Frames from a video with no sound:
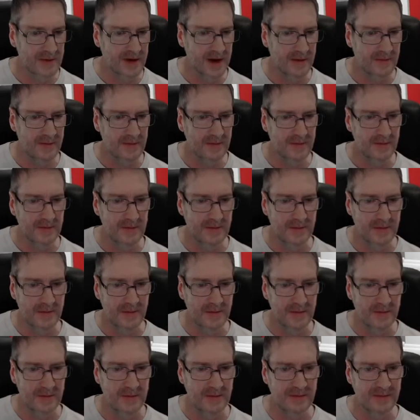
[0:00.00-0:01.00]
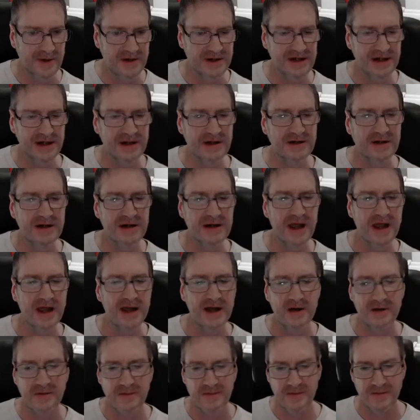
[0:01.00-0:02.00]
yeah, particularly
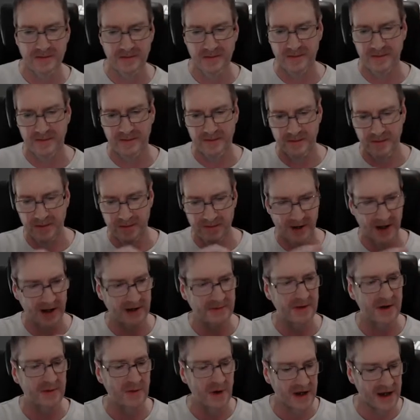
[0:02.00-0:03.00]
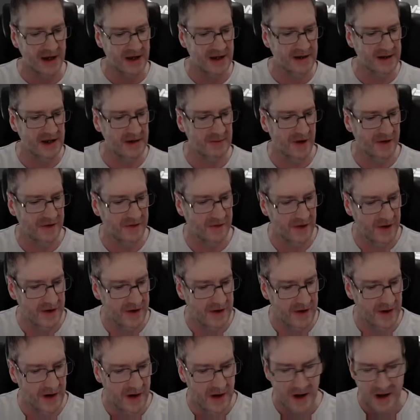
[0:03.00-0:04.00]
now. Pardon me while I clear my
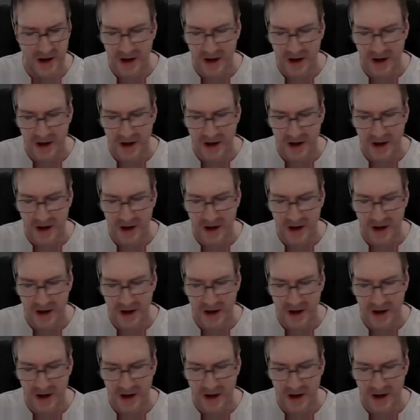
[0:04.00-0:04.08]
throat.